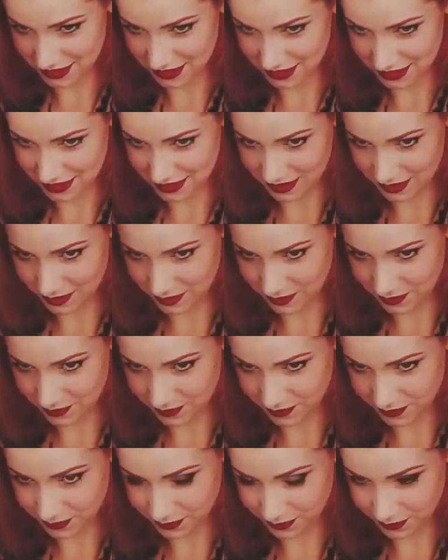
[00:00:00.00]

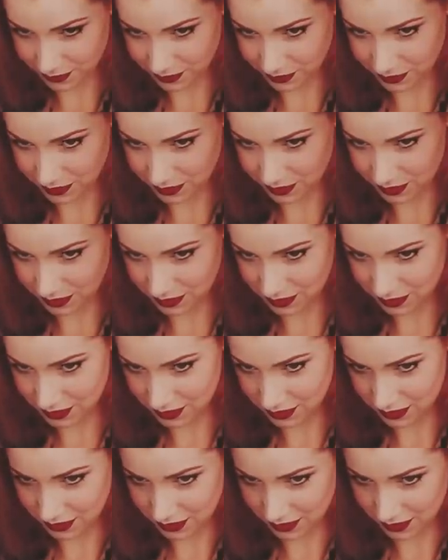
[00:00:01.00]
Nobody speaks.